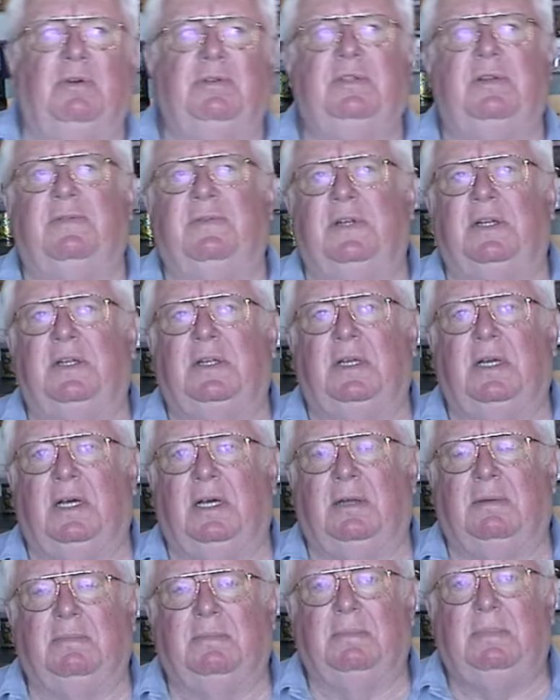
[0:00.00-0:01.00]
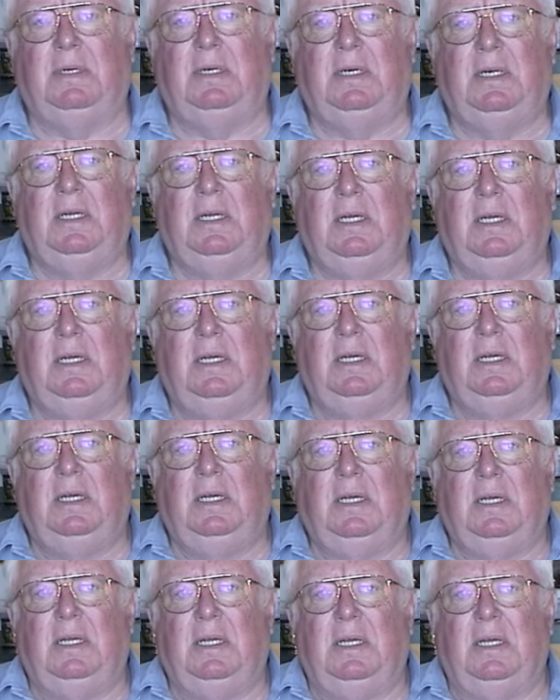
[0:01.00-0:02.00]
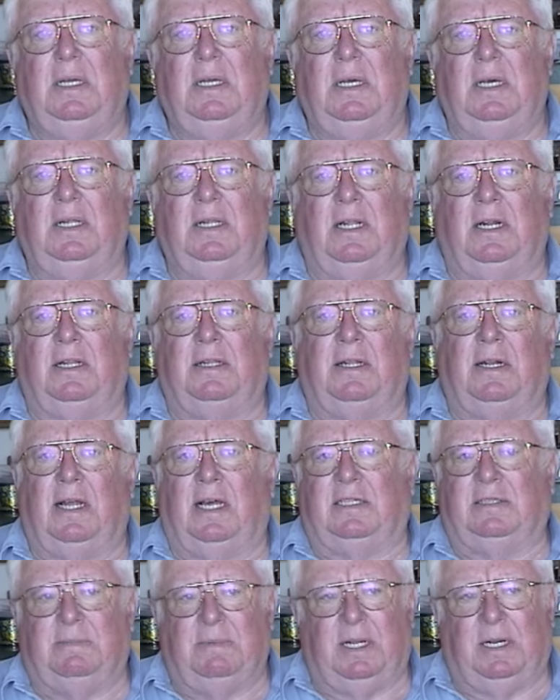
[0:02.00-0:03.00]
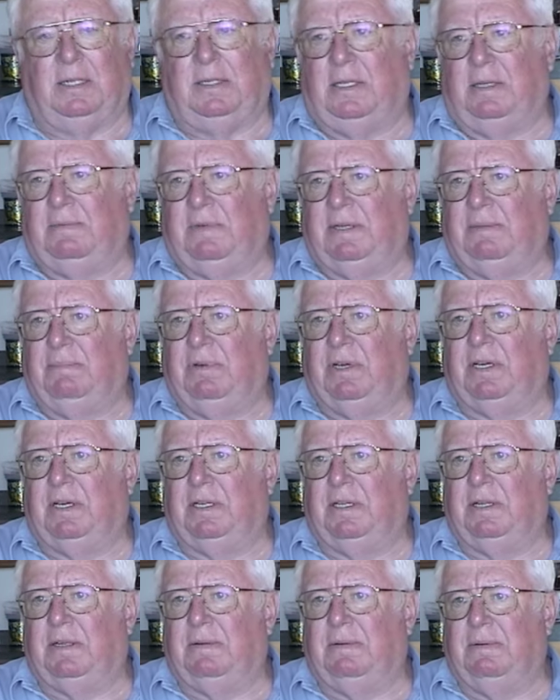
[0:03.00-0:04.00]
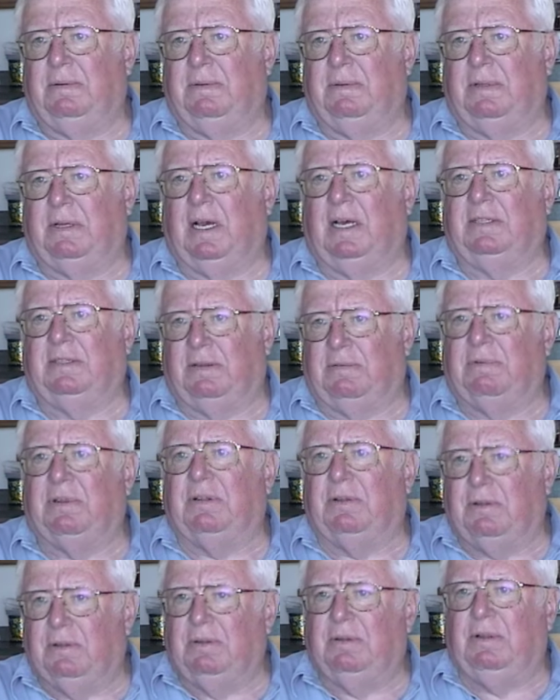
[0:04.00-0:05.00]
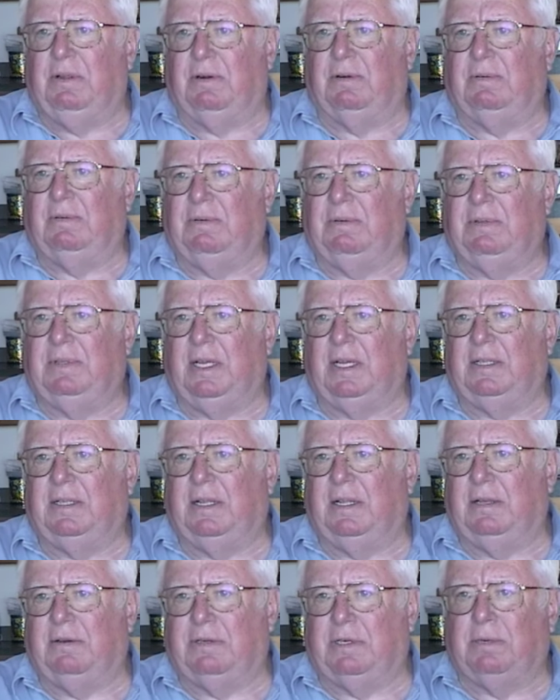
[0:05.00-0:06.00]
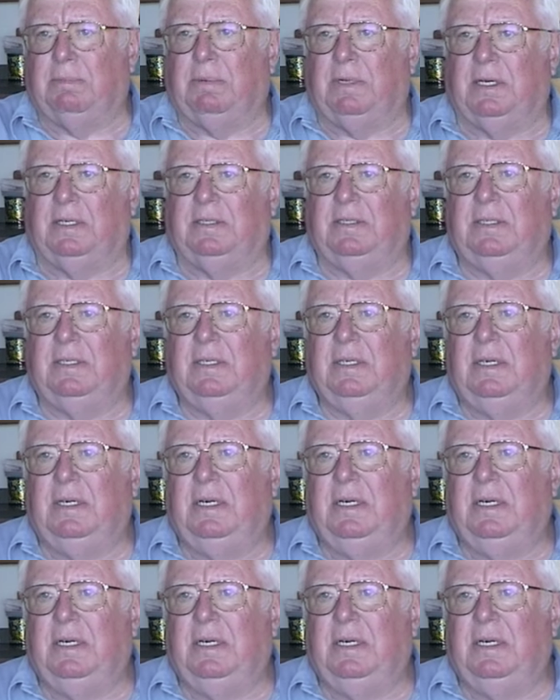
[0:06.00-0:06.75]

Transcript: did most of it. Um, and then at the last minute, then we'd bring in the, the guys that would, you know, take the other airplanes.